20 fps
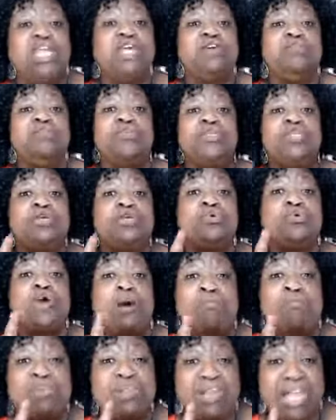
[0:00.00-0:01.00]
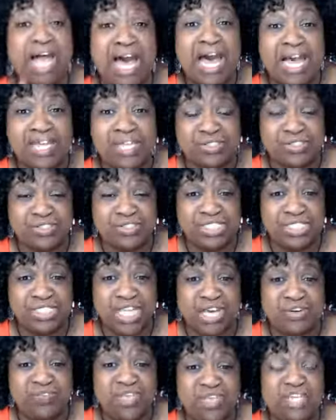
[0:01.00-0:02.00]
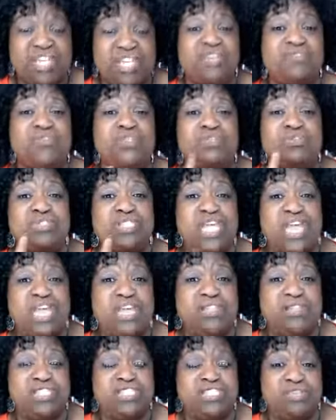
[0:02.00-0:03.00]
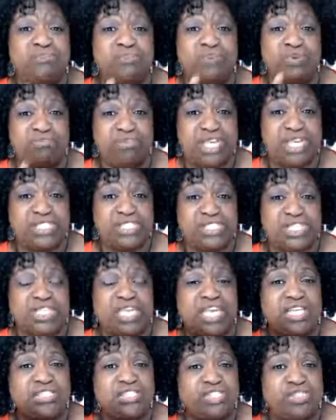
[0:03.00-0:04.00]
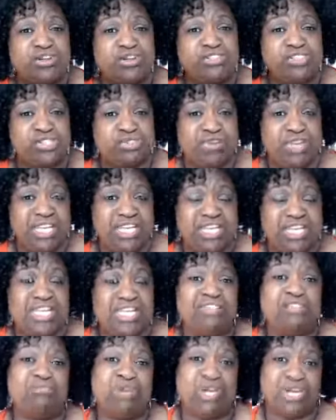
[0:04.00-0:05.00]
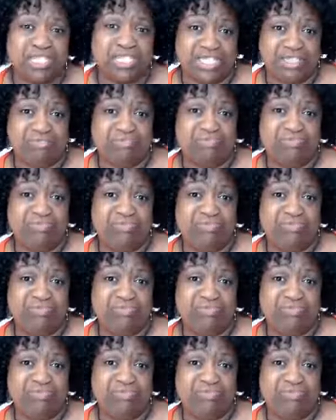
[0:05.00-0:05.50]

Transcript: if you apply yourself and if you take this information and start trading in the market.